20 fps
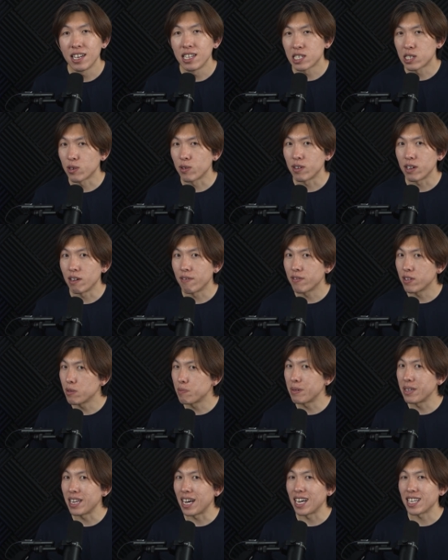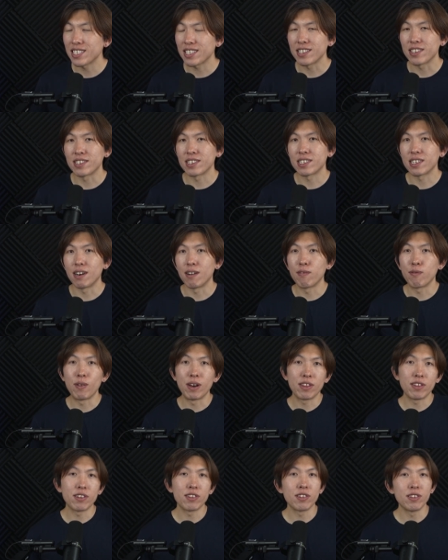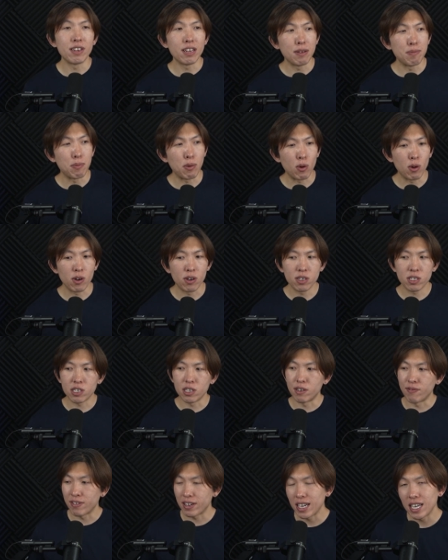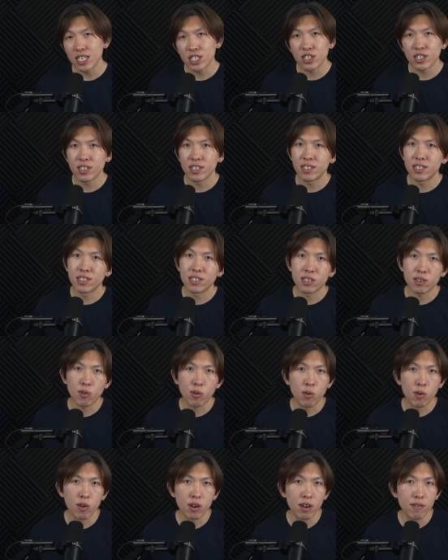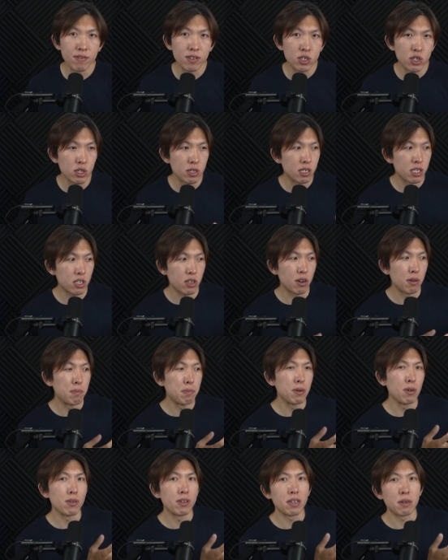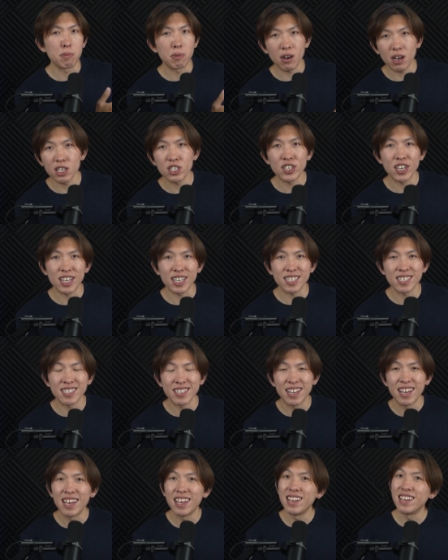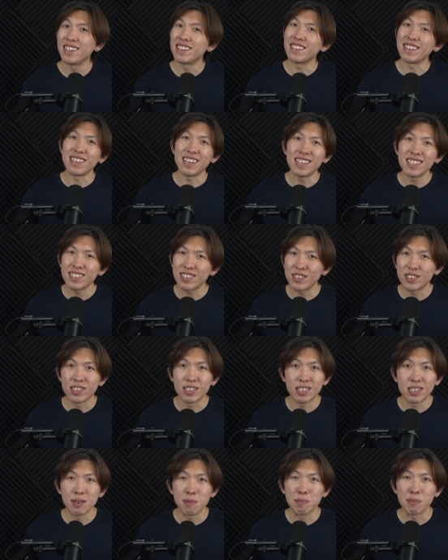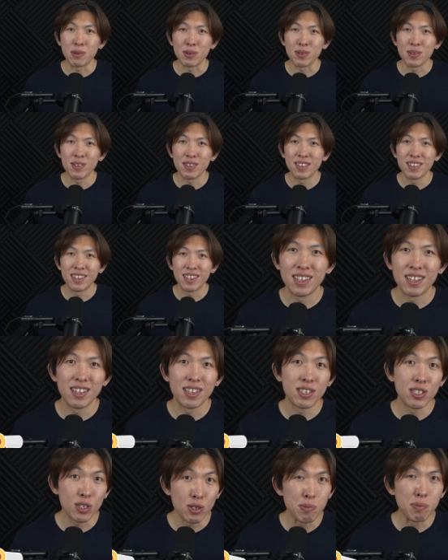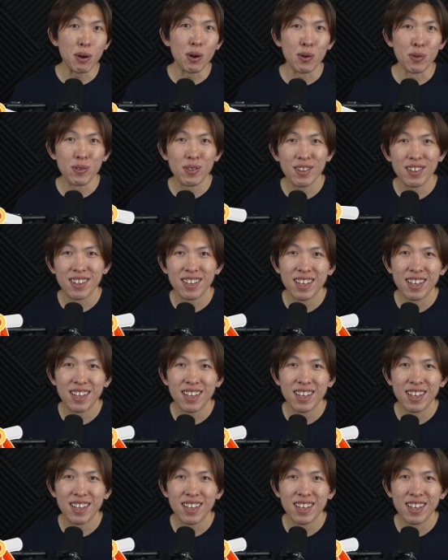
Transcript: So if you've been asking yourself whether you need more certifications or if you should start building projects, the answer is simple. Do both.